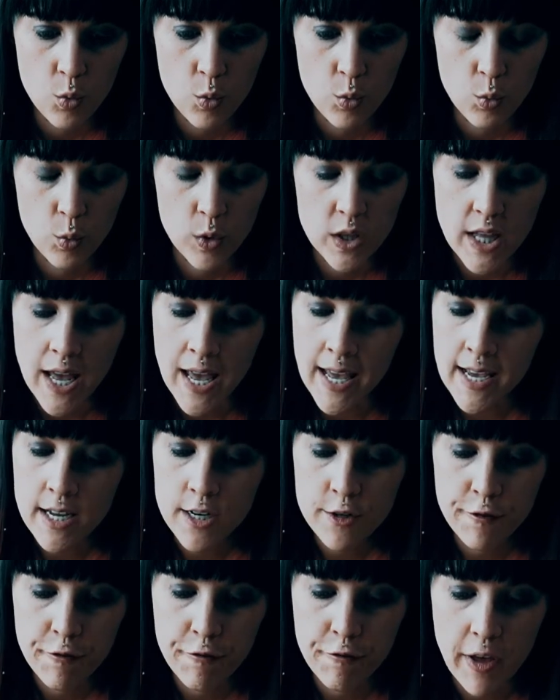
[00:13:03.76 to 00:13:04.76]
When the hand
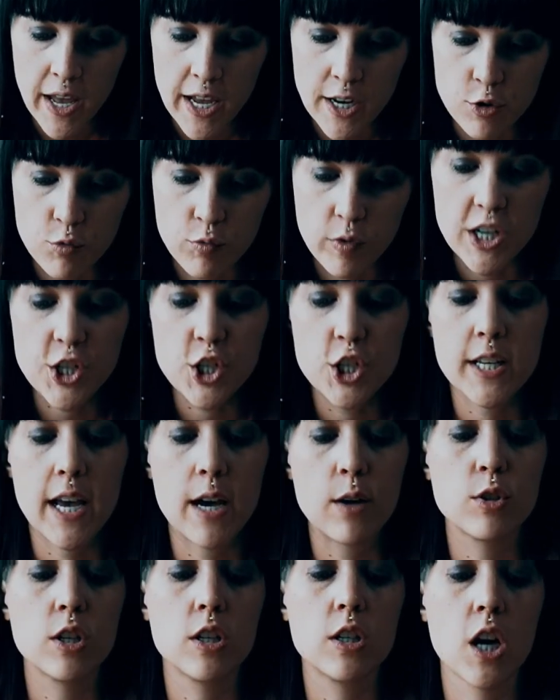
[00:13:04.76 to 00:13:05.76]
of fate reaches
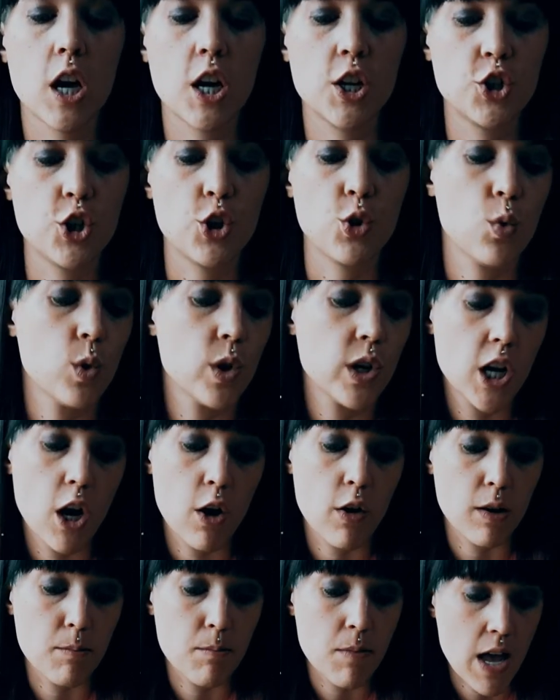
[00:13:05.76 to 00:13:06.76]
out to touch an
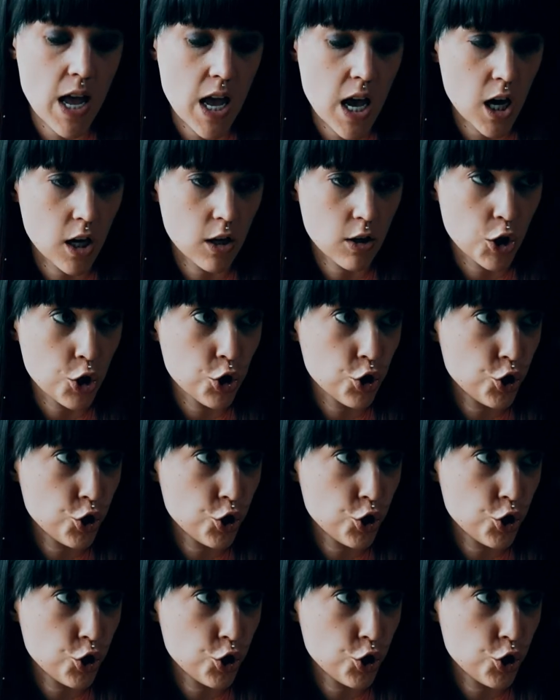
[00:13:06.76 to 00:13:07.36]
ordinary man,